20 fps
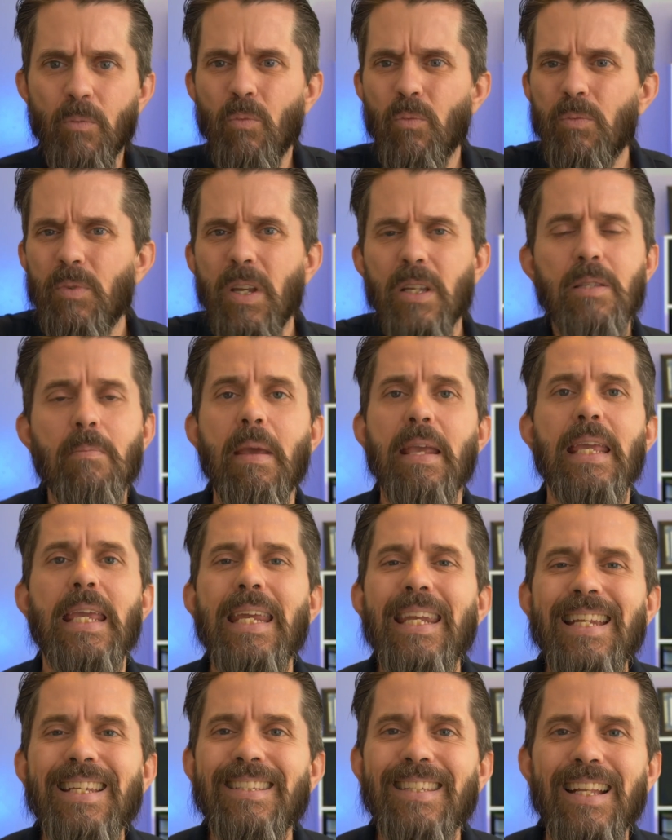It doesn't make
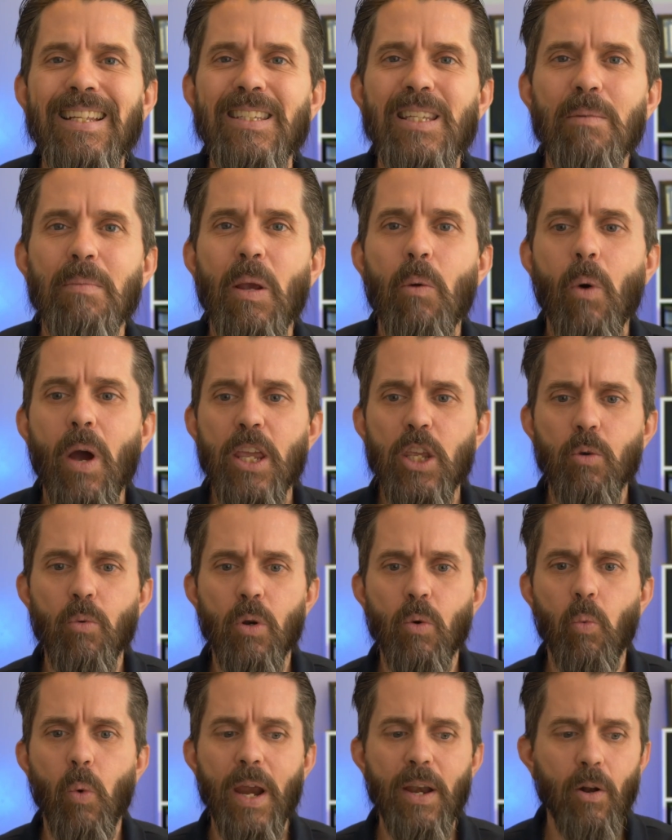any sense to me why you
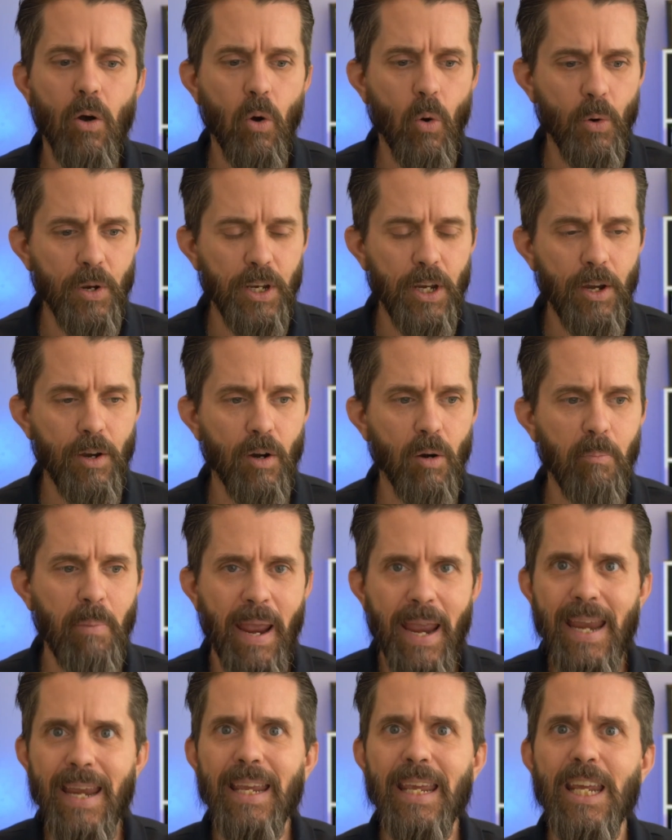would wait a whole year
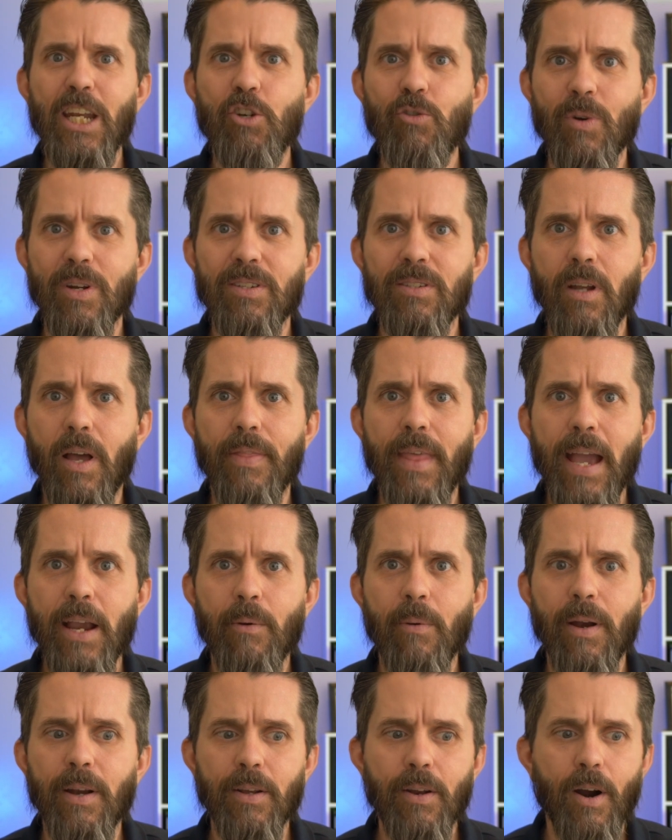paying interest on that
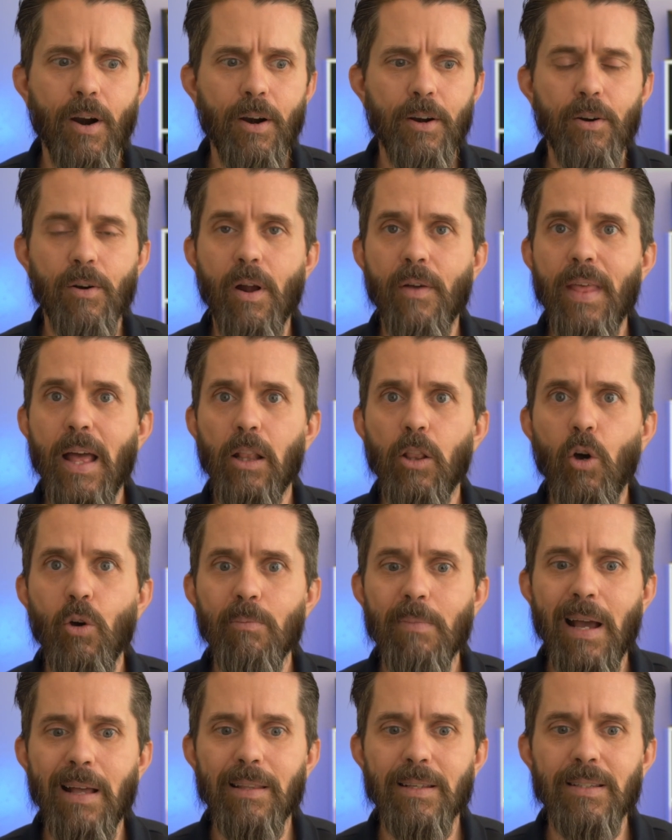credit card or on that
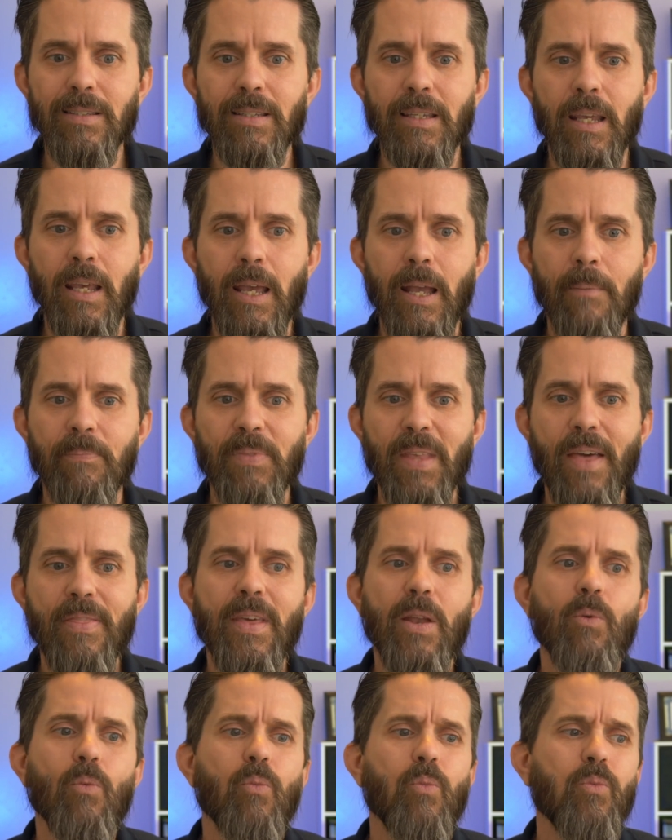loan balance and
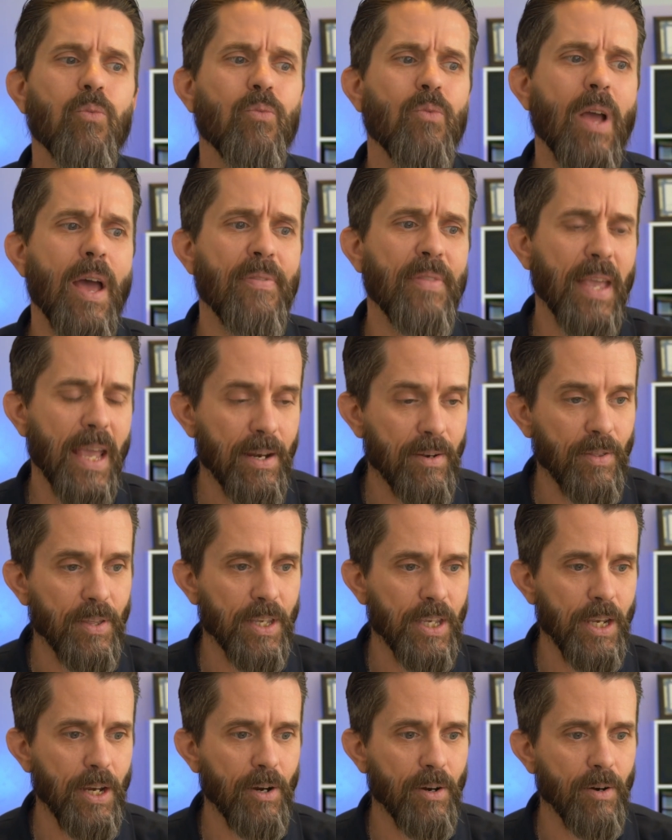then at the end of the
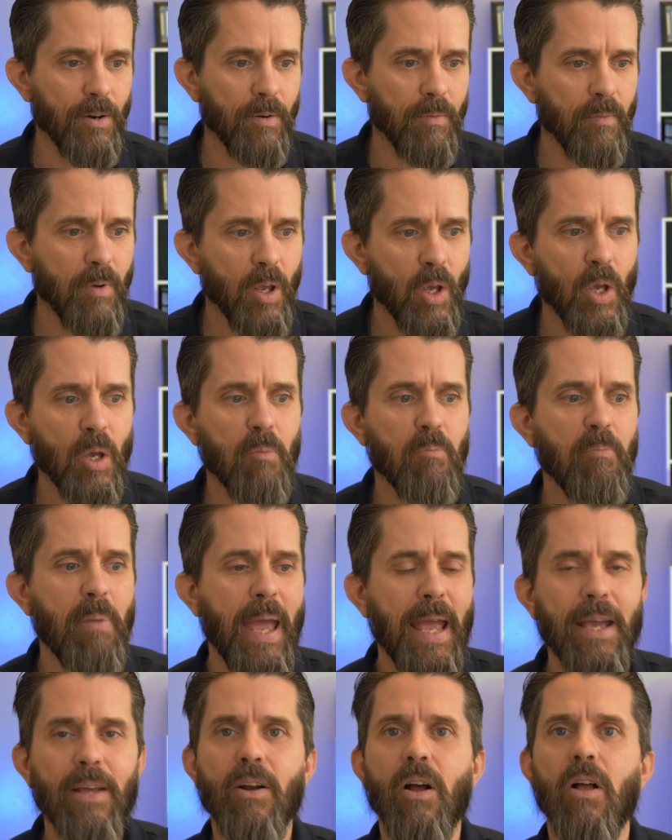year
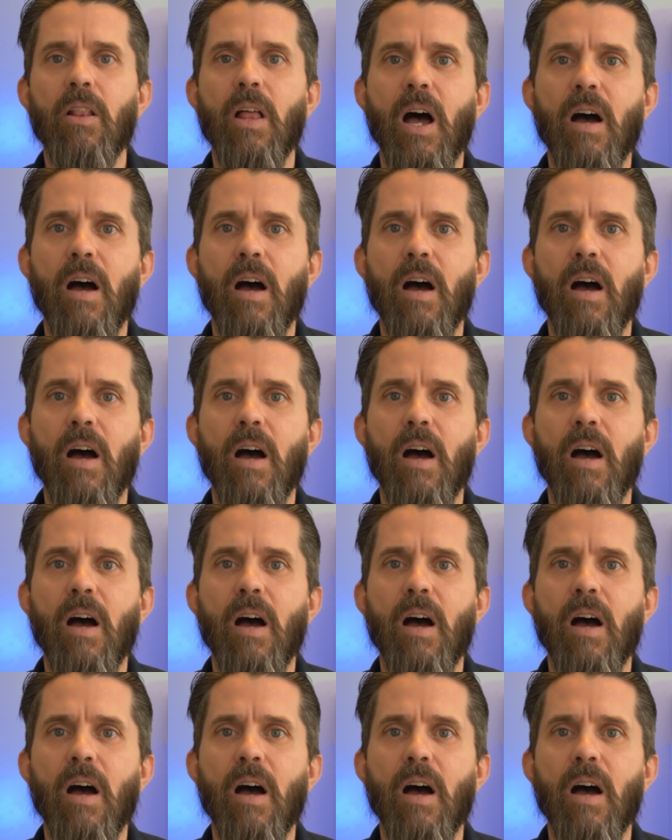pay it all